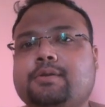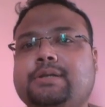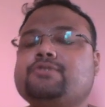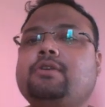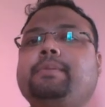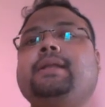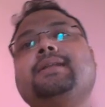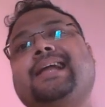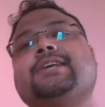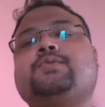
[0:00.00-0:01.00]
This will be
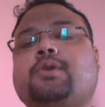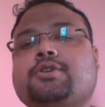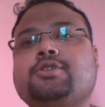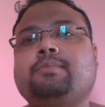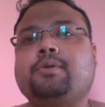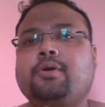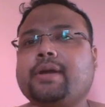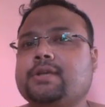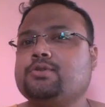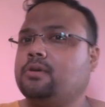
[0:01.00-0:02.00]
the last workshop.
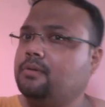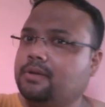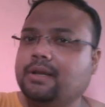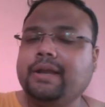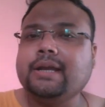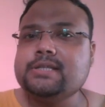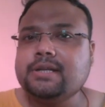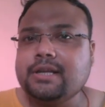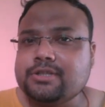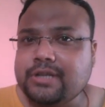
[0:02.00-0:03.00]
Okay, so the link is in
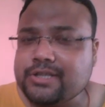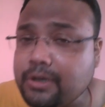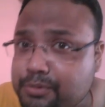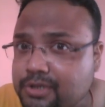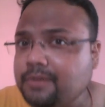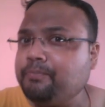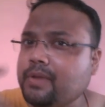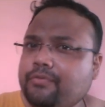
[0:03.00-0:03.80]
the description.